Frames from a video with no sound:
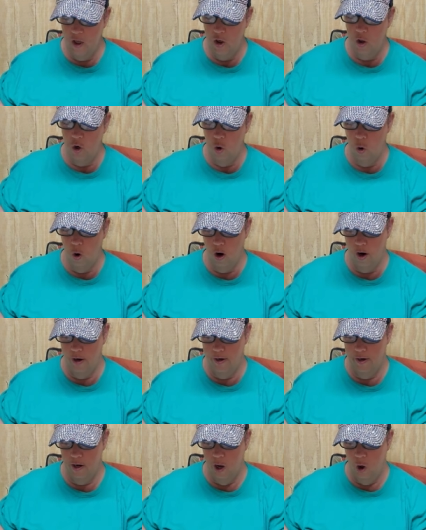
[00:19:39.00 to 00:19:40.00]
Lord,
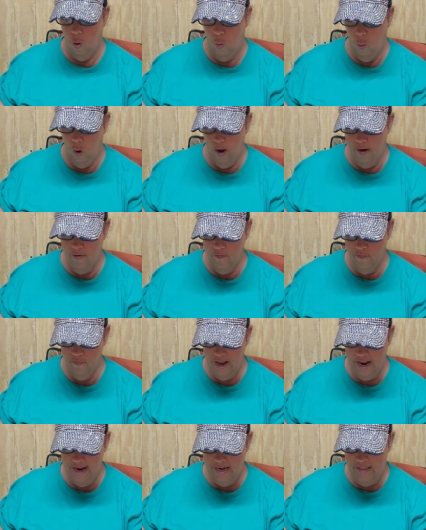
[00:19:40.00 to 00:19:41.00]
one
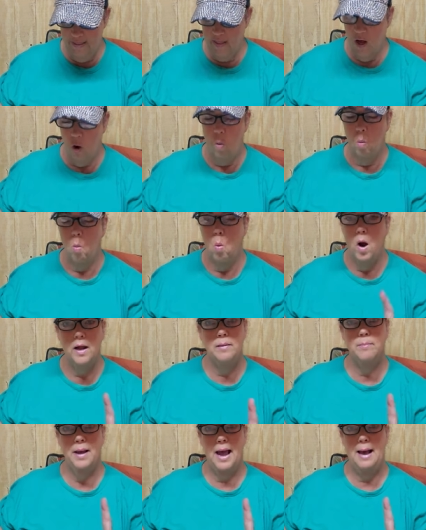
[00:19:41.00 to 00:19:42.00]
faith,
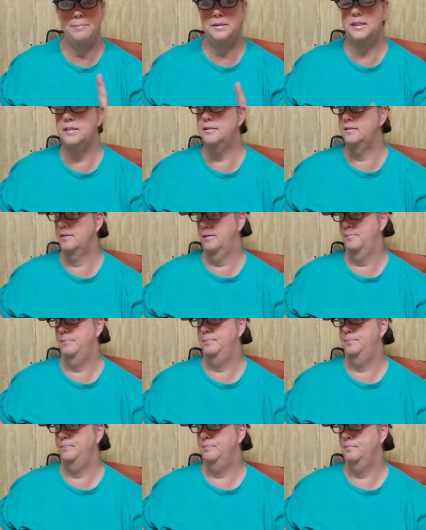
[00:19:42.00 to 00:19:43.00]
one, one baptism,
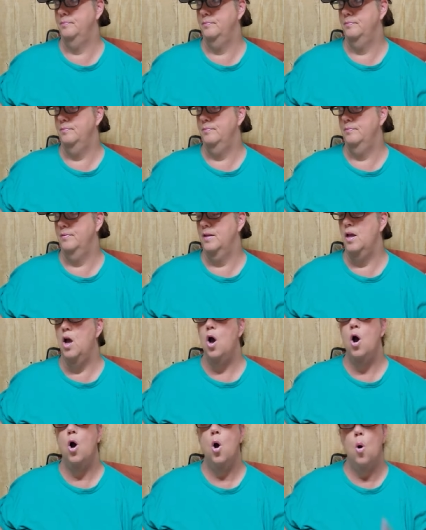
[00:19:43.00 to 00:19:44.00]
Uh-huh.
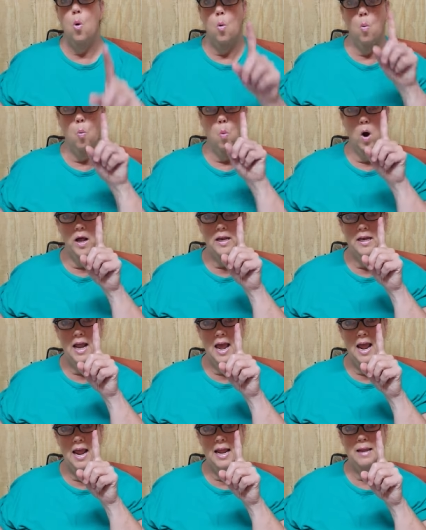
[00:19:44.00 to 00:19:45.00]
one
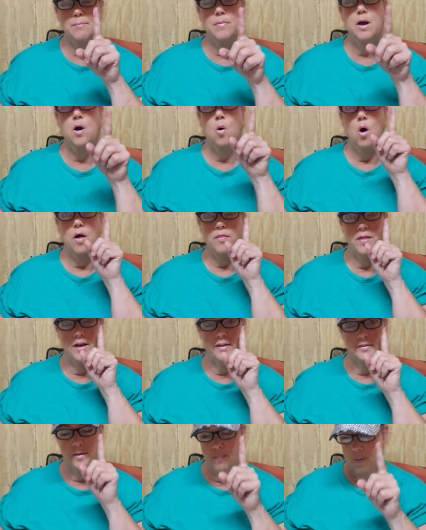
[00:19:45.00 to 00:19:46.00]
name that
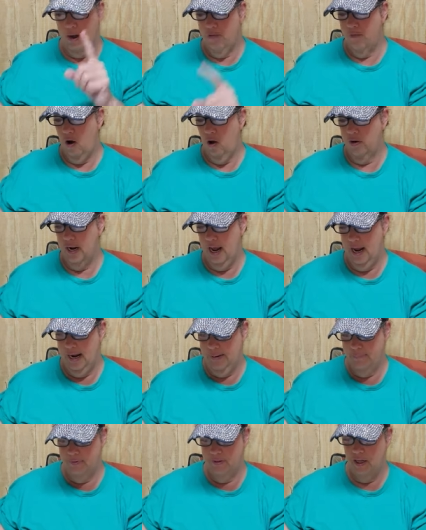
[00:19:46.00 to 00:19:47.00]
is above all
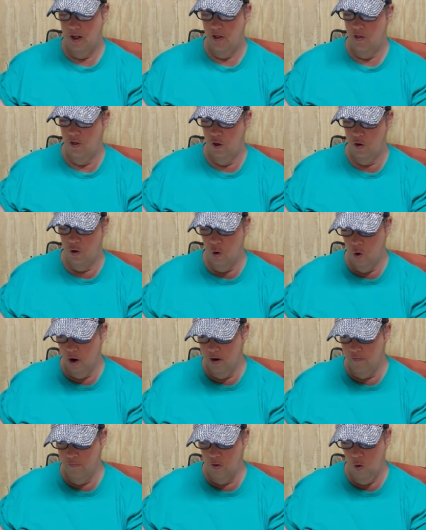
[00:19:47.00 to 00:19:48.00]
names, the
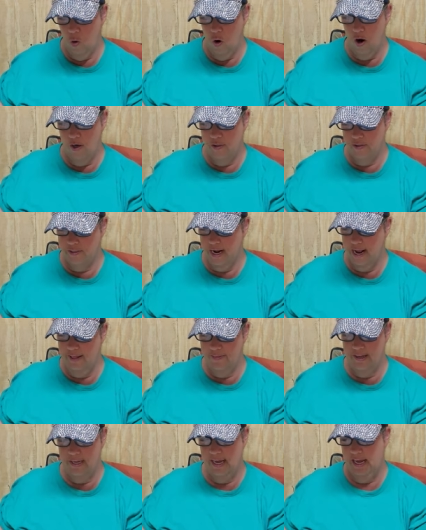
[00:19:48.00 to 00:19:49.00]
Lord of lords
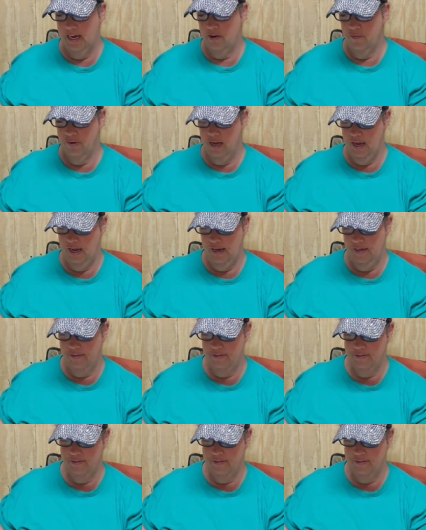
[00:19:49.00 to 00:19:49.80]
and the King of kings.